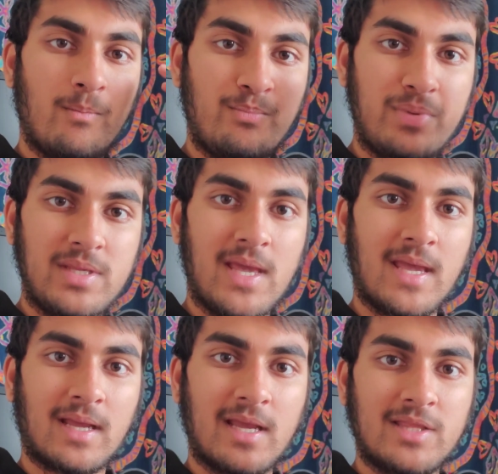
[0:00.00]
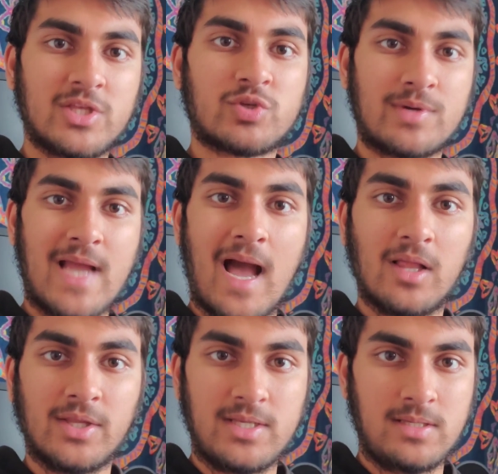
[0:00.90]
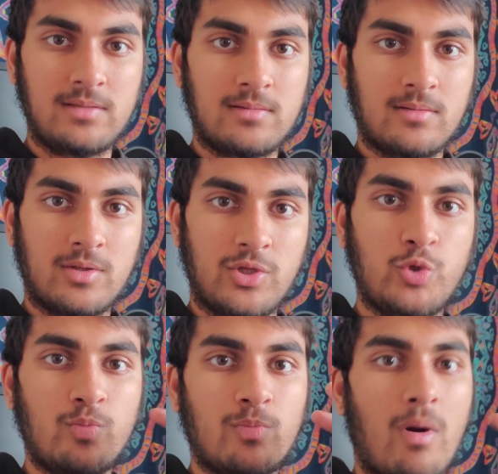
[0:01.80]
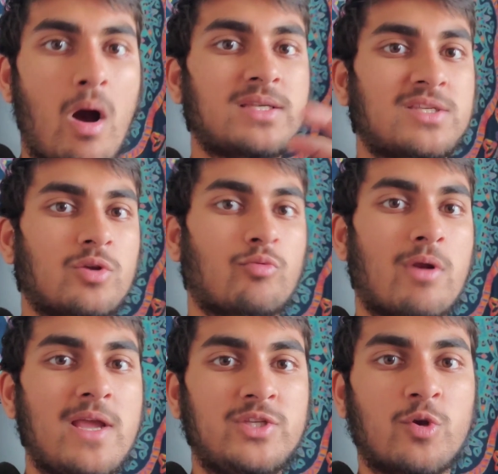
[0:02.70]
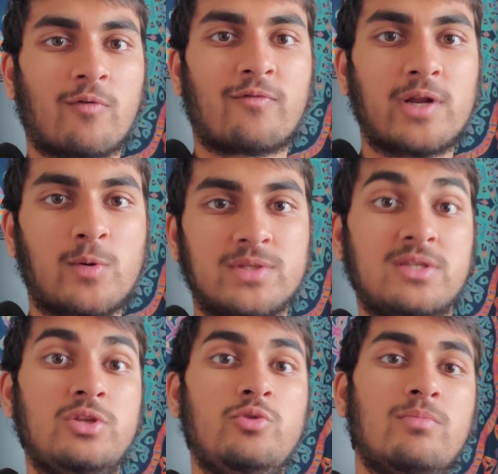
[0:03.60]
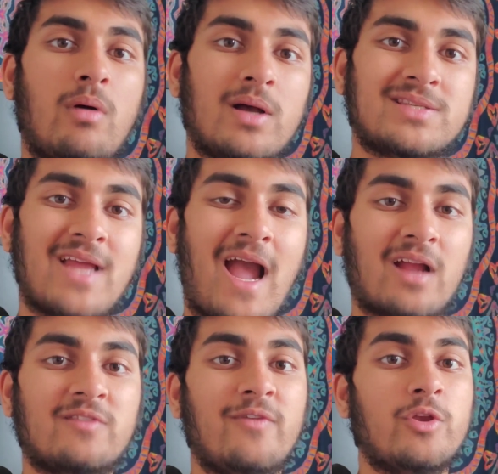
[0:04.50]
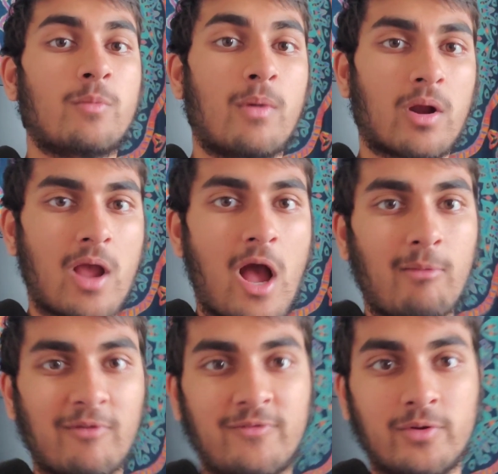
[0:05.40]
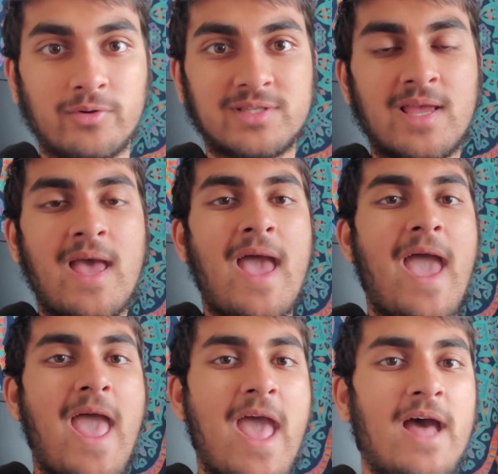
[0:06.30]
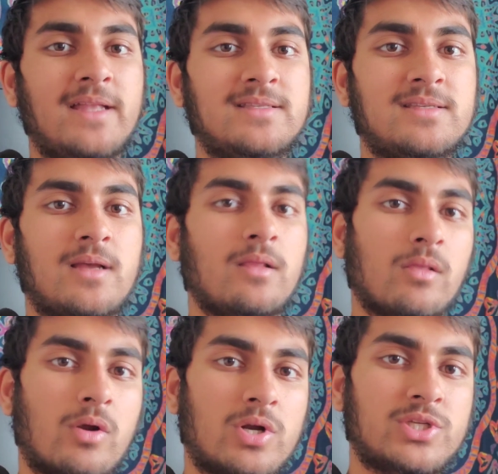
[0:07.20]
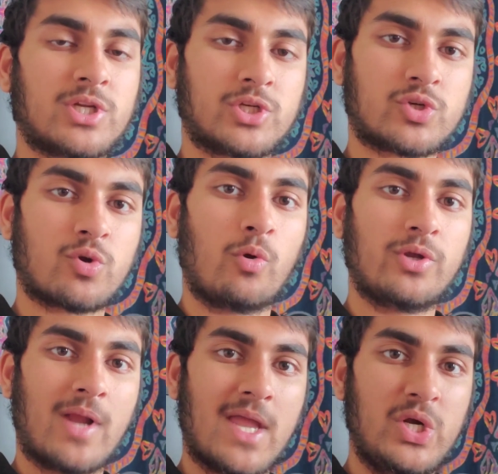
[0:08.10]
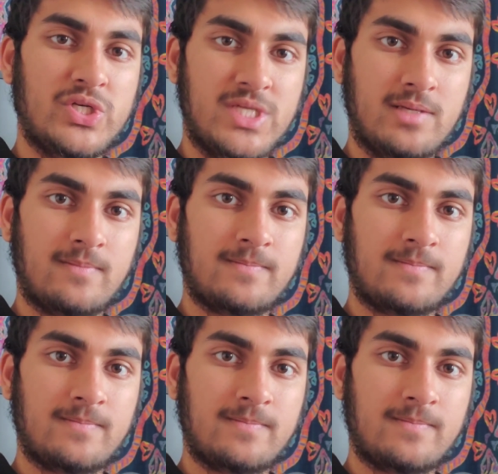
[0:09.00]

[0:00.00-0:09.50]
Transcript: being in this reality, you must raise your frequency. You must activate your Merkaba field and learn to control your energy.